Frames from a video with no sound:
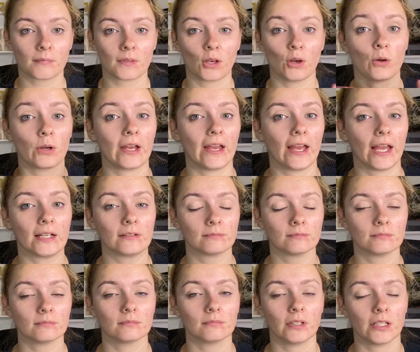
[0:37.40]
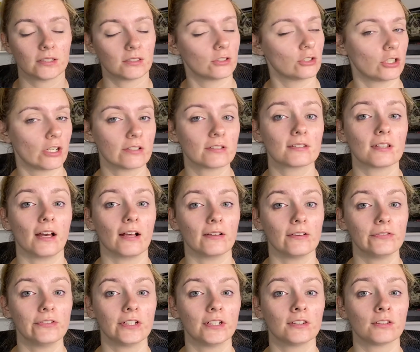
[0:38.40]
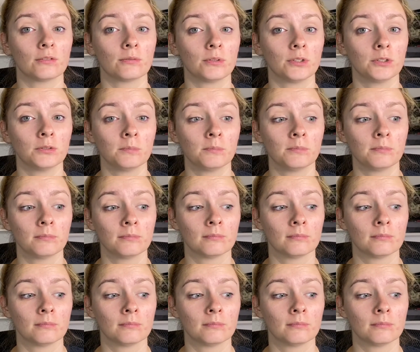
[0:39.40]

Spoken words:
Okay, let's address the elephant in the room.